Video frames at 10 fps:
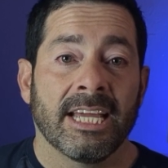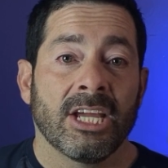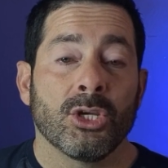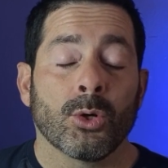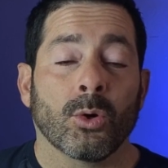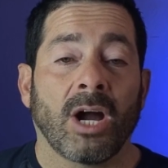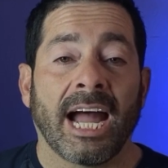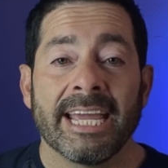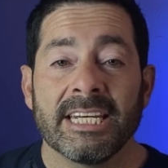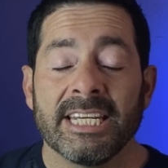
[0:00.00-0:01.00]
your
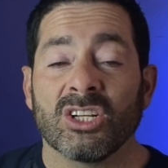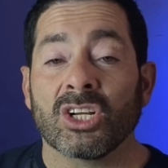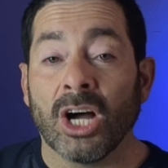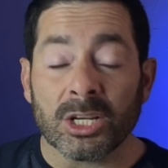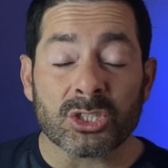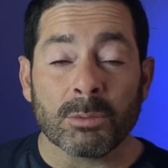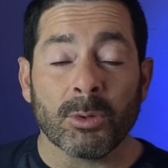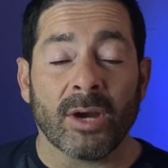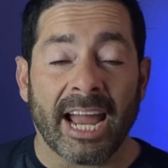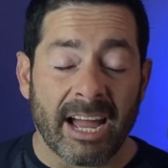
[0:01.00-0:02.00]
ideal
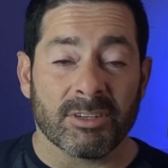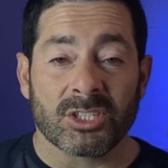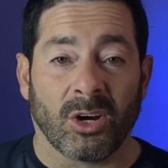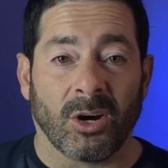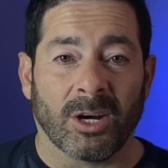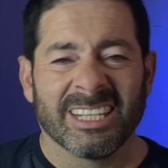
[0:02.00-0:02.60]
customer avatar.